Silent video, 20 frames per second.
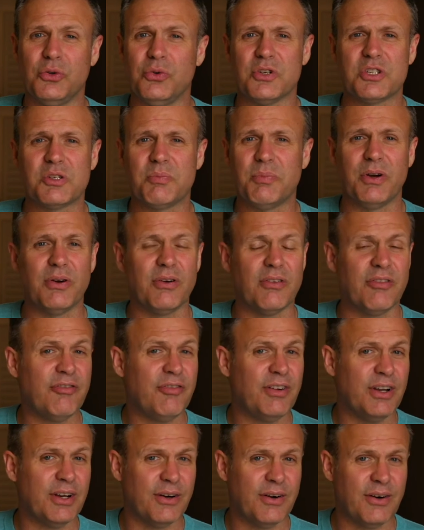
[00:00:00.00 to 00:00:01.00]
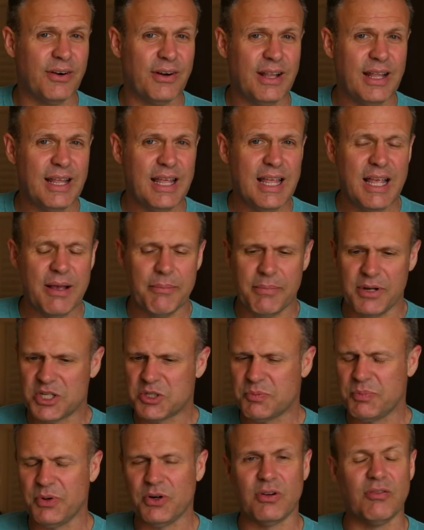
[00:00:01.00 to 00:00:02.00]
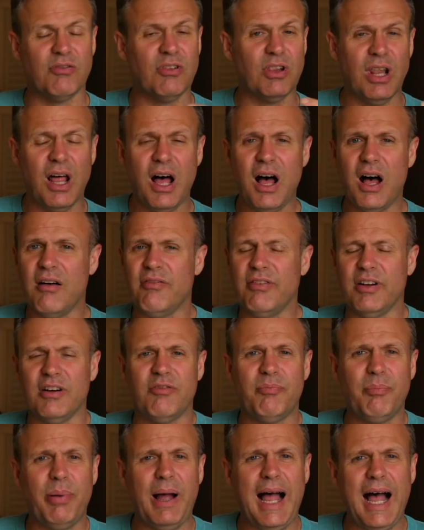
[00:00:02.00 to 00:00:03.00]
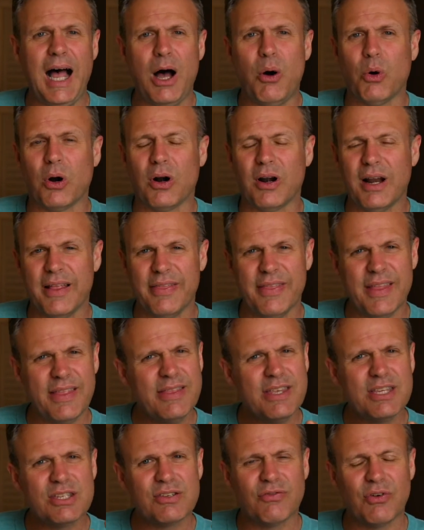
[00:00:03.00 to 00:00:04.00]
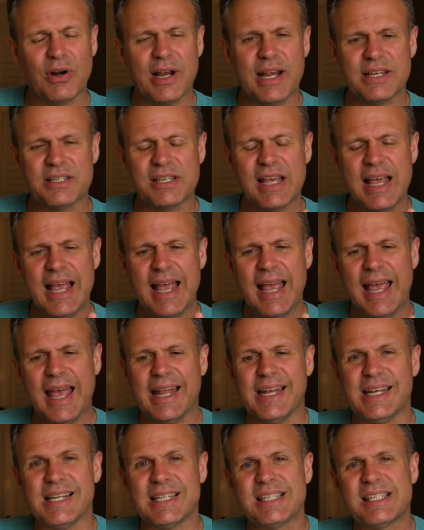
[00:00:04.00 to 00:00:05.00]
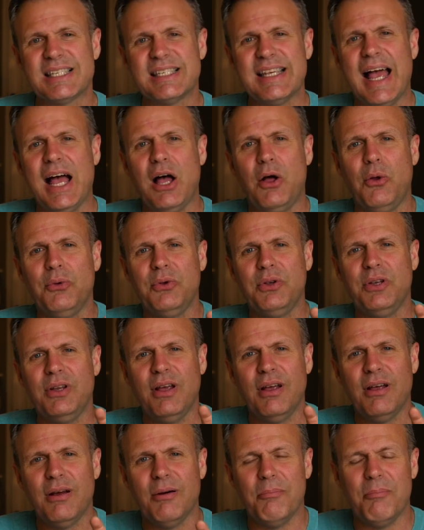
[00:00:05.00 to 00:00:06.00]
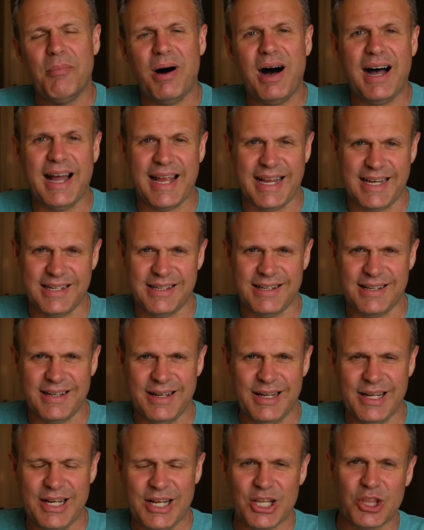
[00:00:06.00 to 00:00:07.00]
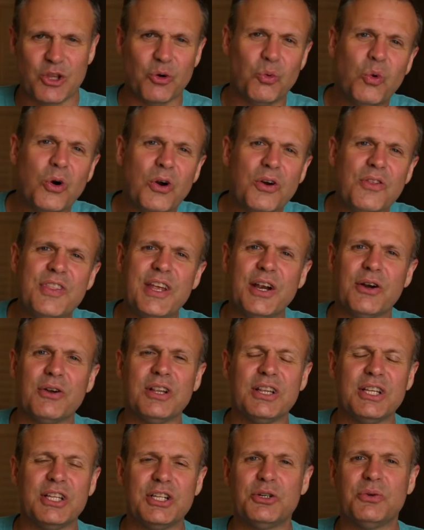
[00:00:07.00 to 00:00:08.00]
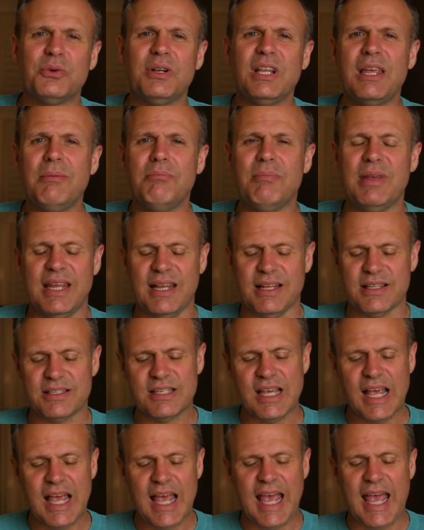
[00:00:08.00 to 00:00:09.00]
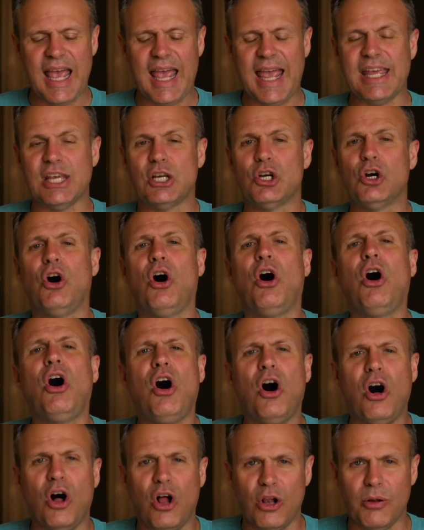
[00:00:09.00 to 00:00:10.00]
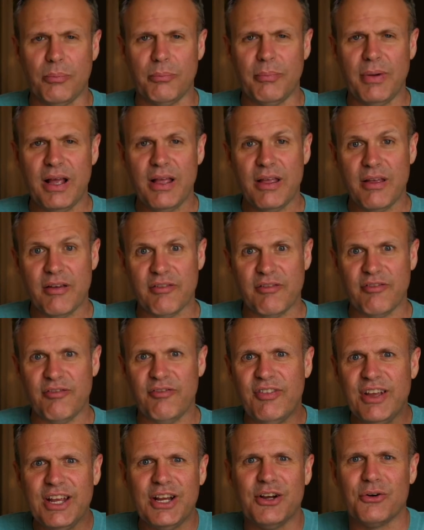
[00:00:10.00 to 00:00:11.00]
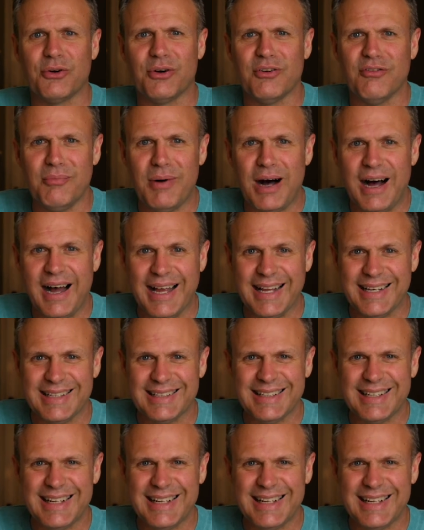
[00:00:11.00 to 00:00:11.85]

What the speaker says: to a spirit of fear, but a spirit of love and of power, and then this phrase, and a sound mind. The word there literally means a calm vigor of mind,